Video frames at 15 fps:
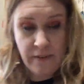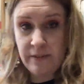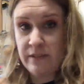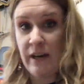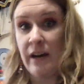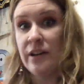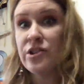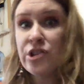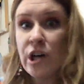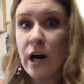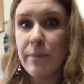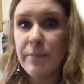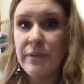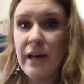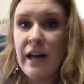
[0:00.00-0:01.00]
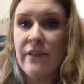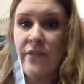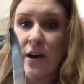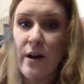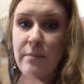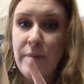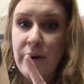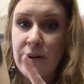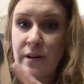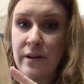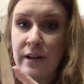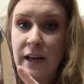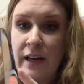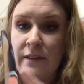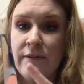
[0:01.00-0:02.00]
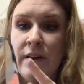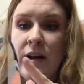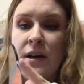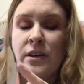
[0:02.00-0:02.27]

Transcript: not a sharp knife, a butter knife